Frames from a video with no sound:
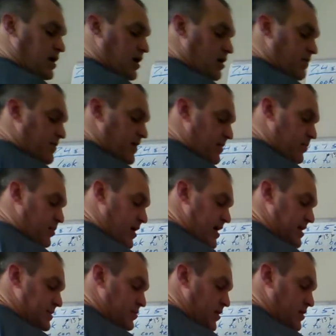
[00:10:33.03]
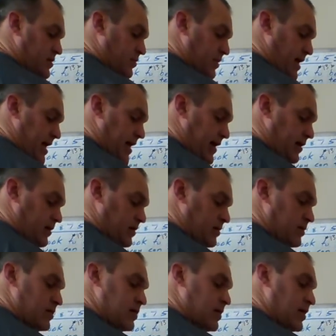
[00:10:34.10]
if I'm cross multiplying,
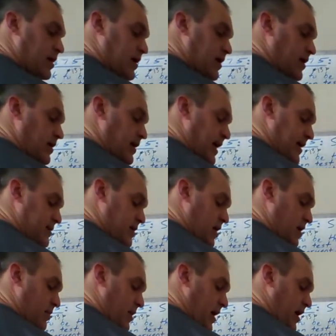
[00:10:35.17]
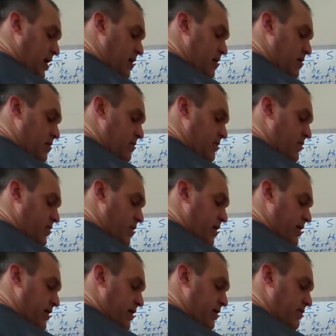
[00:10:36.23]
that's going to be
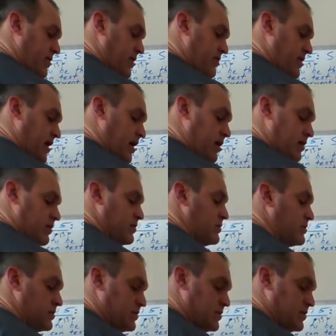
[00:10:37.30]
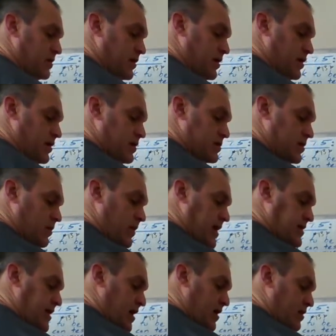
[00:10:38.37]
450. So we
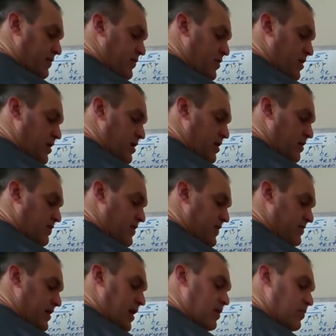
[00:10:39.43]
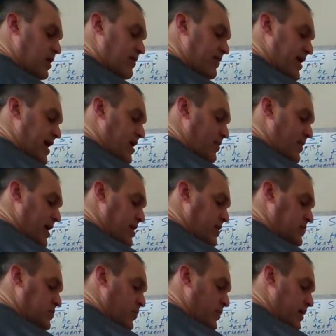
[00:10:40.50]
take the 450 and we divide it by the
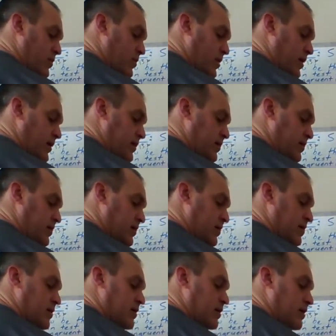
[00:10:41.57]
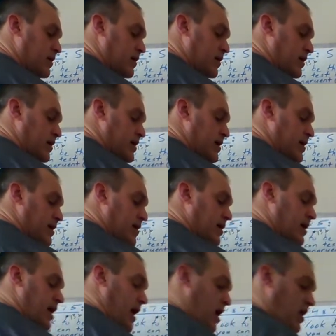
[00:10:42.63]
21.
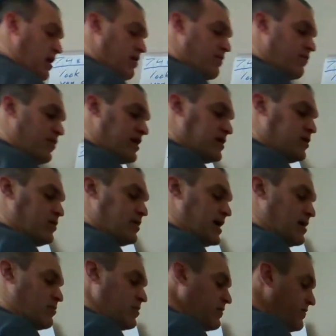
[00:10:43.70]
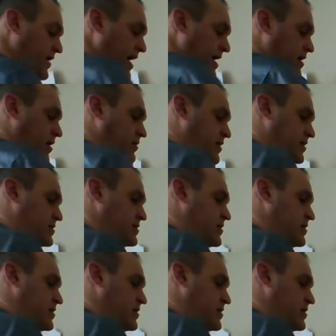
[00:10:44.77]
And if we do that, we'll find out this